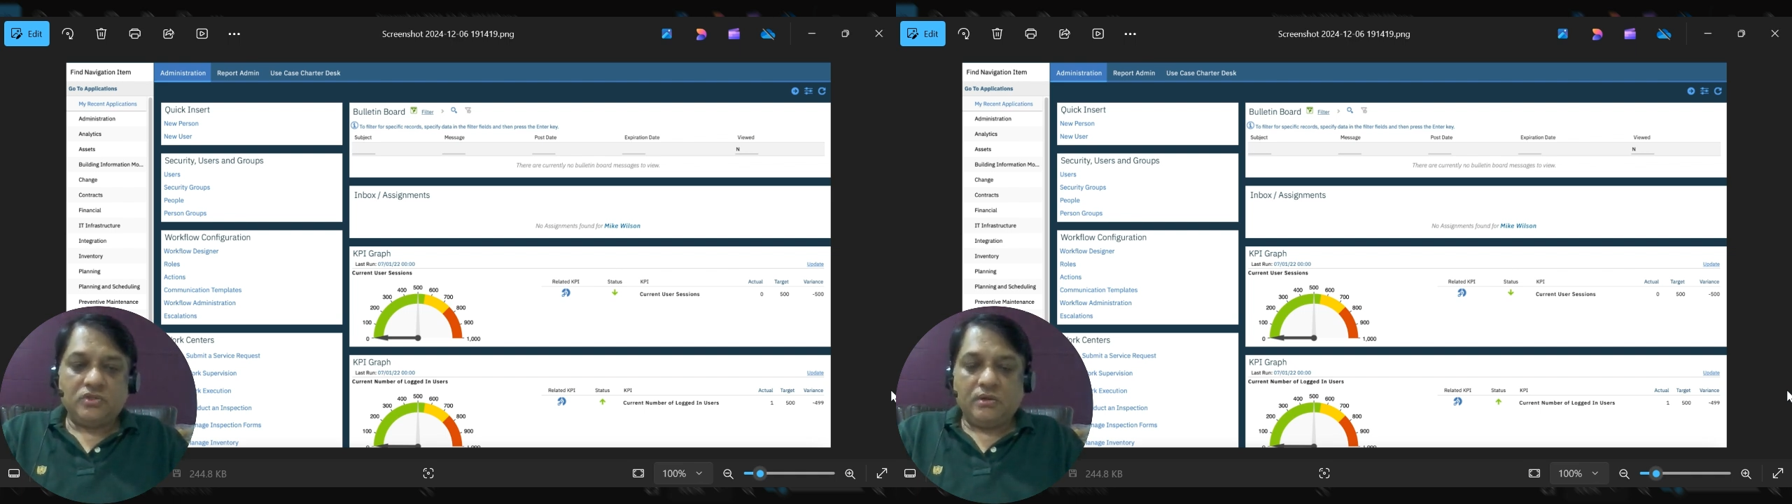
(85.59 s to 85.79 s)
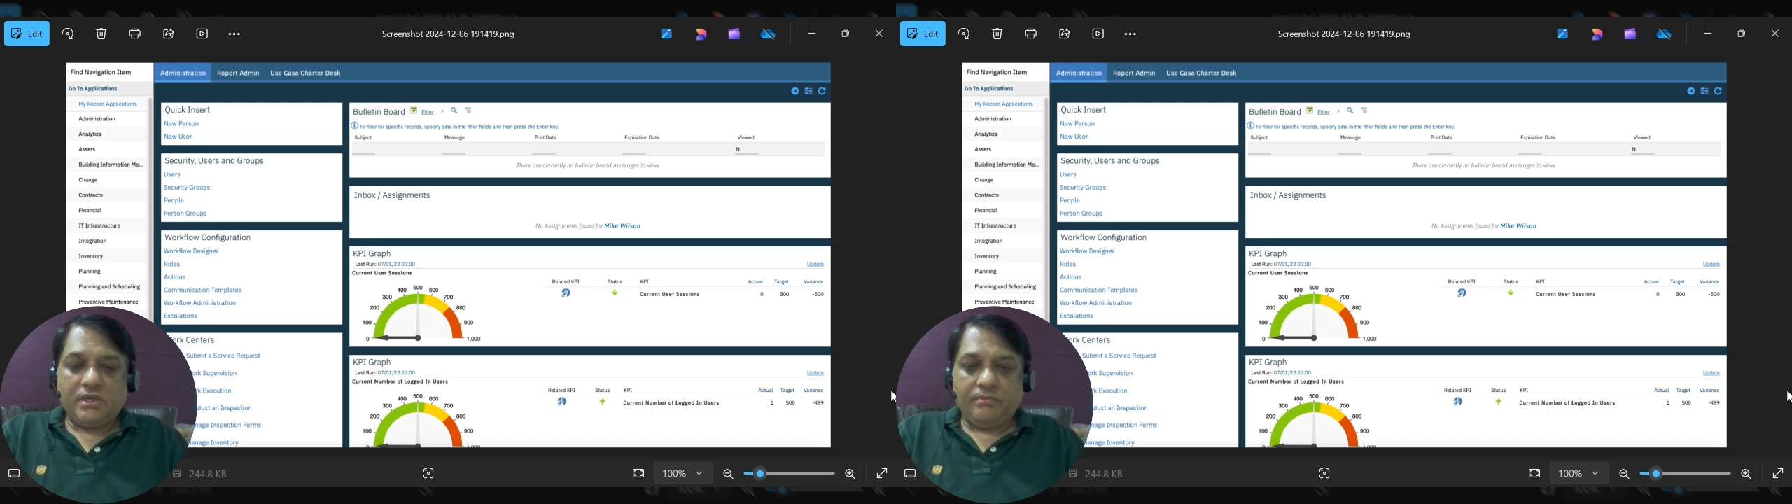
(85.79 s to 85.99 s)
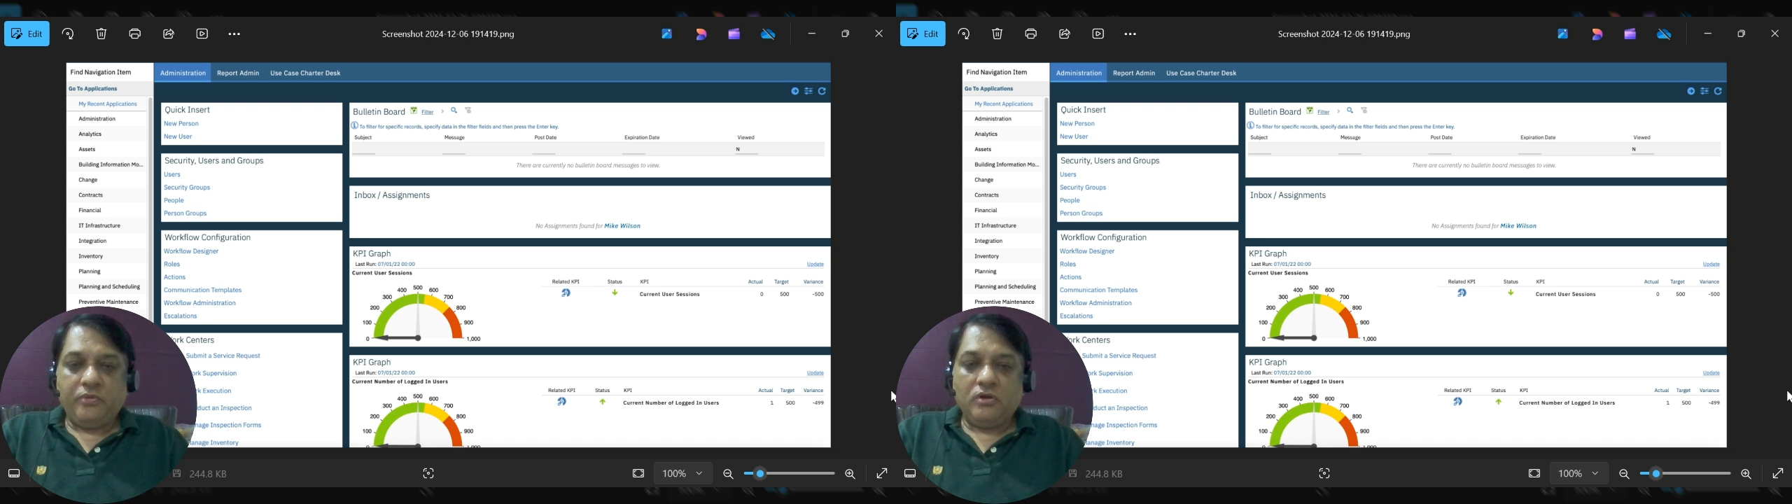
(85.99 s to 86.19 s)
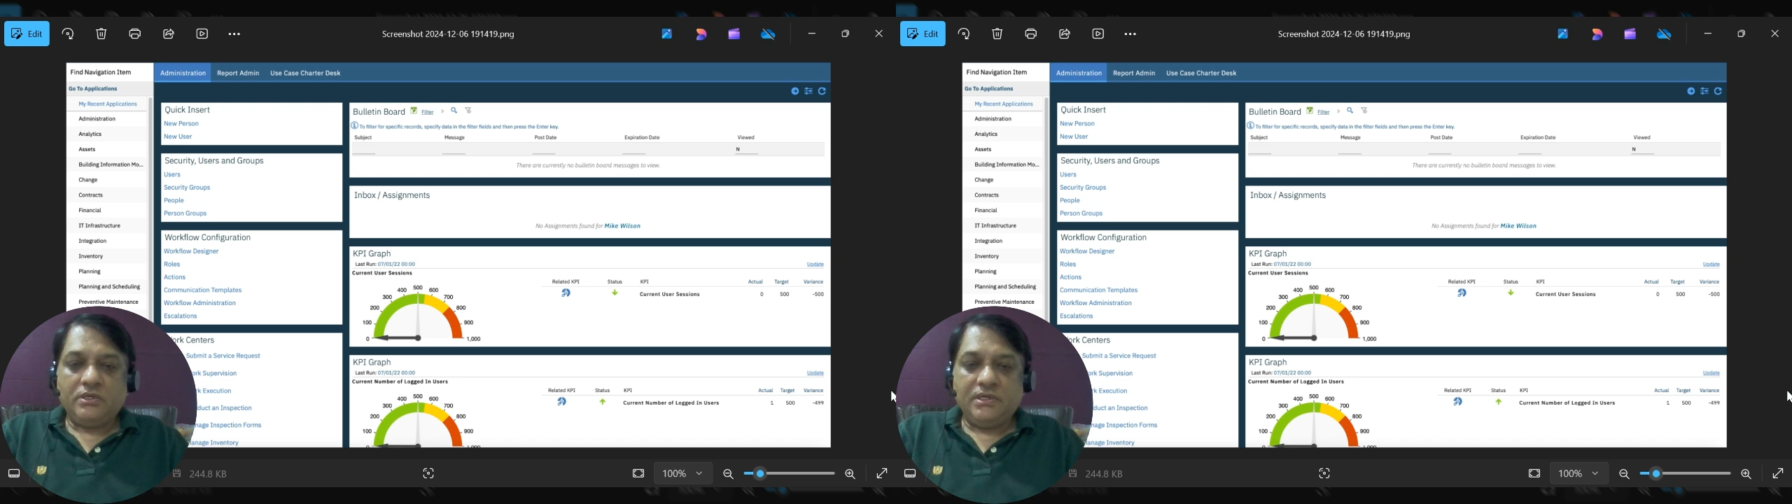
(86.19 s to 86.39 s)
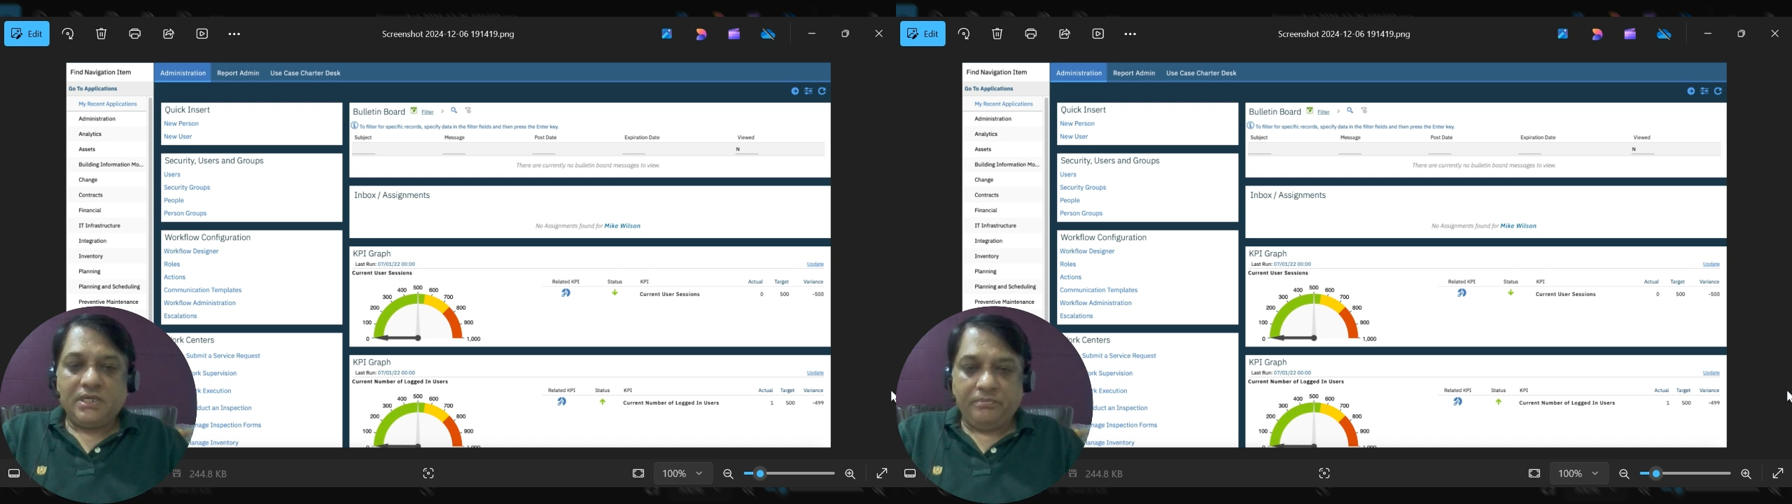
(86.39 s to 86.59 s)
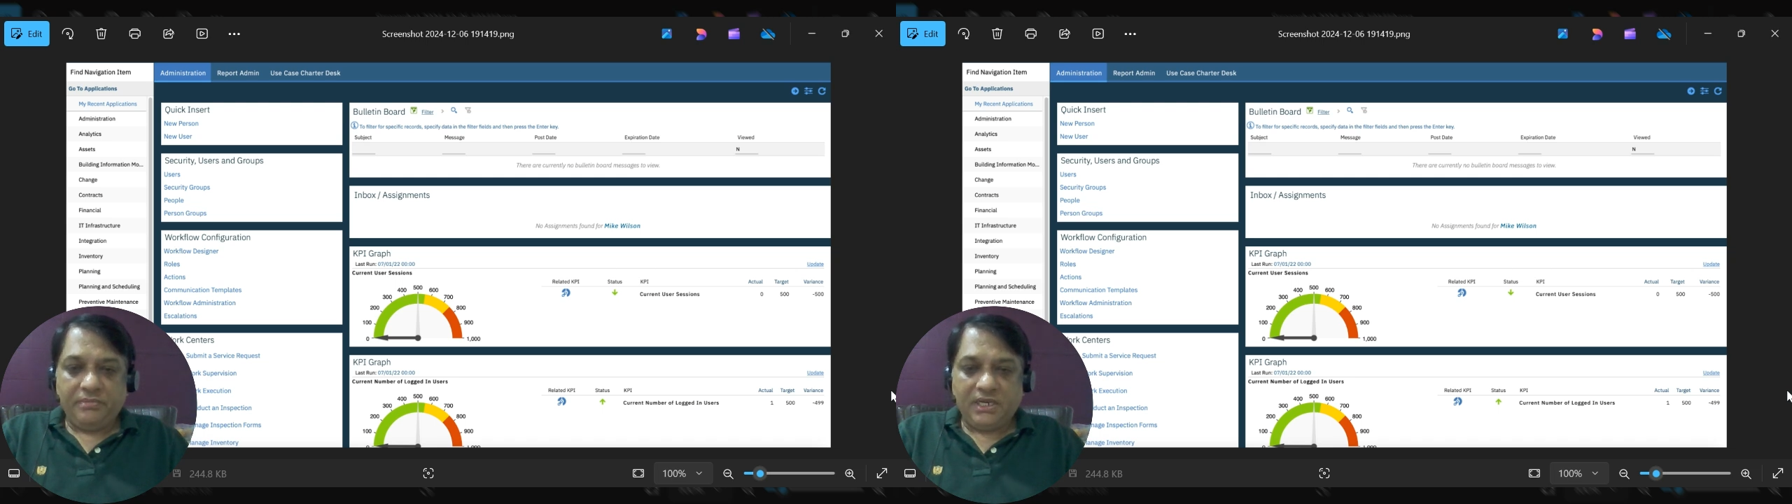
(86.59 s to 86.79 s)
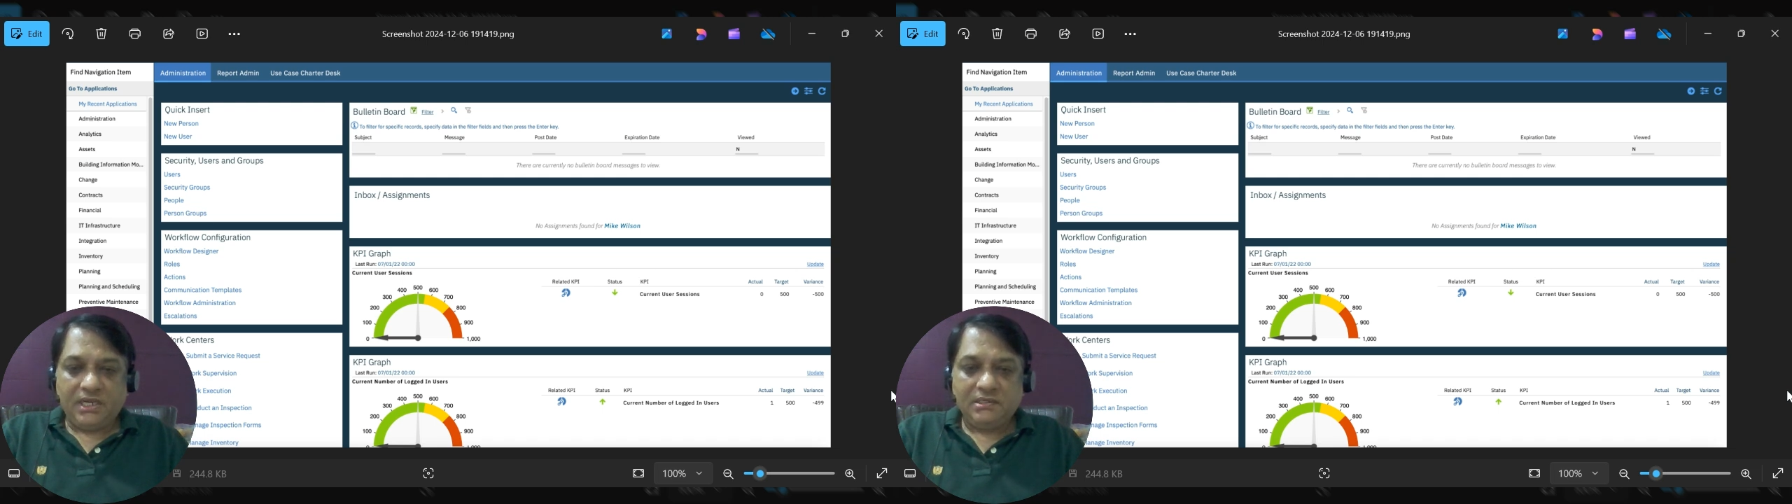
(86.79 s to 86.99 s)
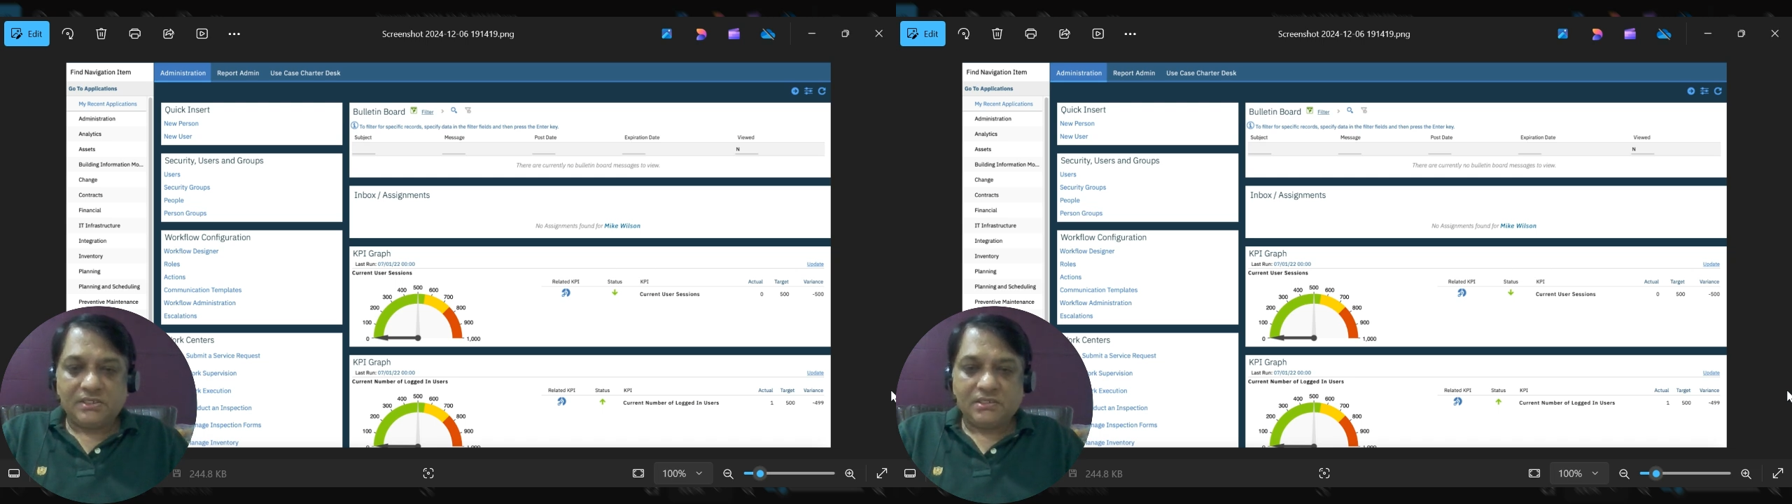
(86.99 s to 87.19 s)
or important
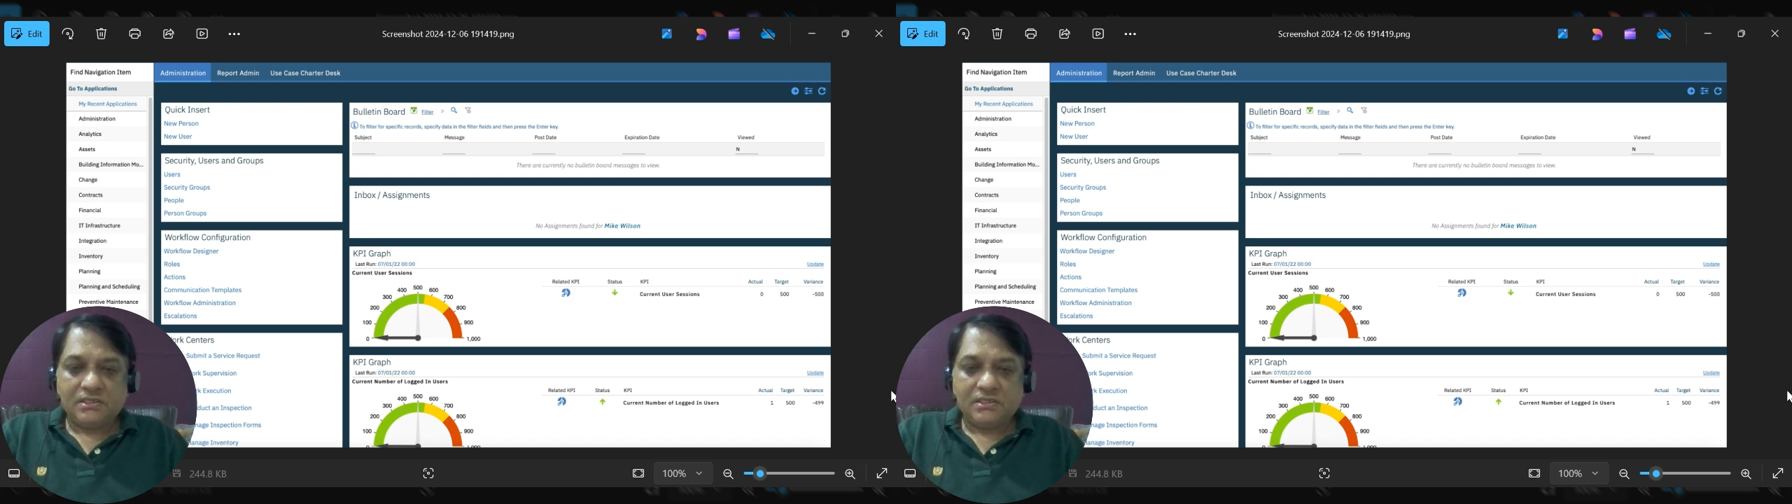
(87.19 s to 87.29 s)
updates.